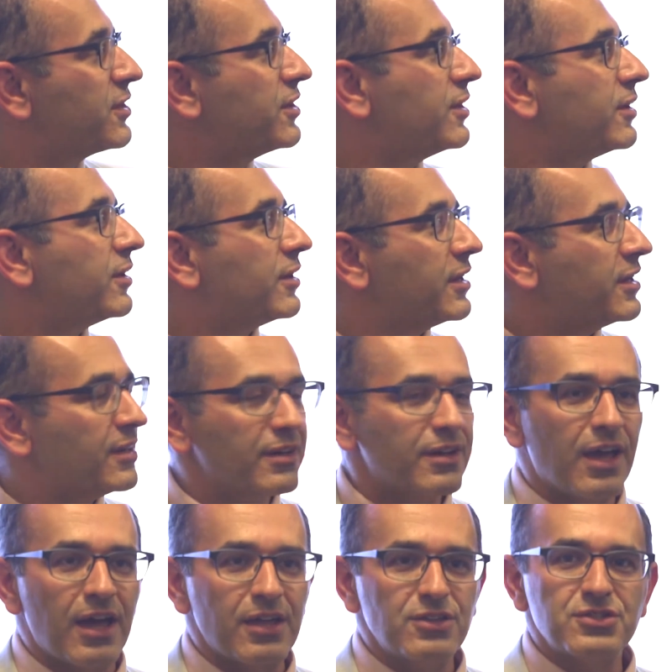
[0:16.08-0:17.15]
to here
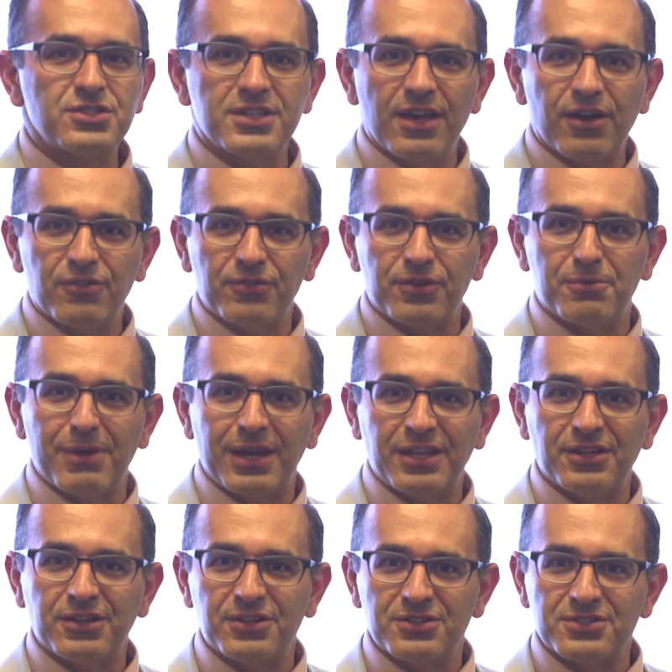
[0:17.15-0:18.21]
at UCL for
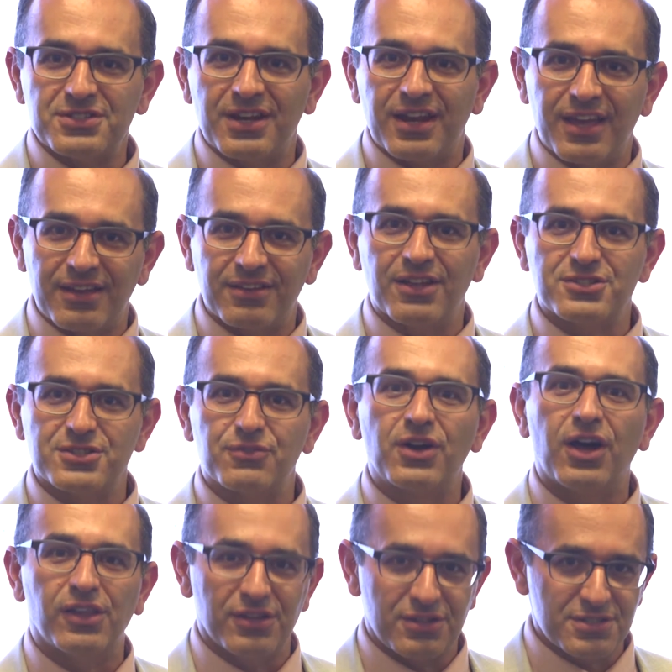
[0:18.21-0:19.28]
many years, and I had lots of
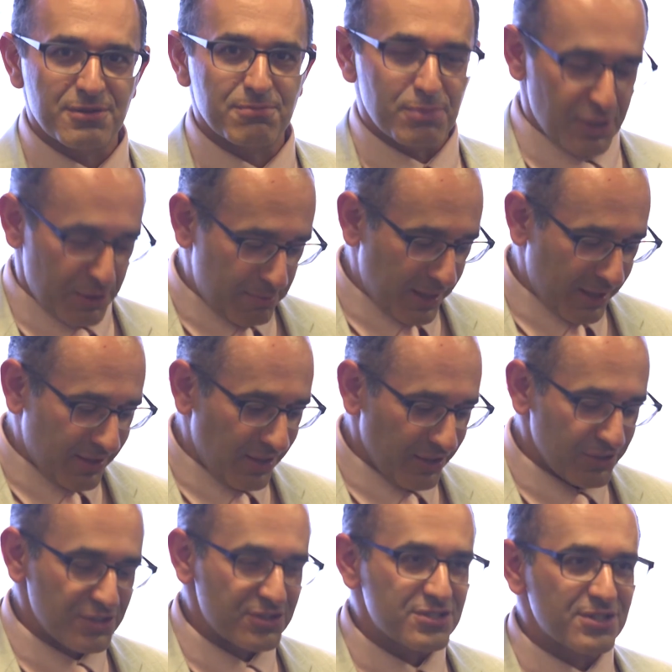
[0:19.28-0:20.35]
colleagues at Birkbeck
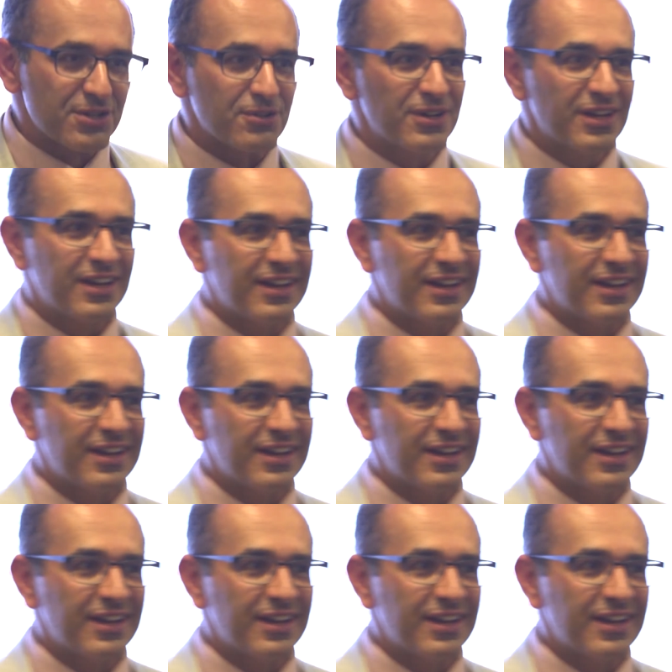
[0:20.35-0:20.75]
College, so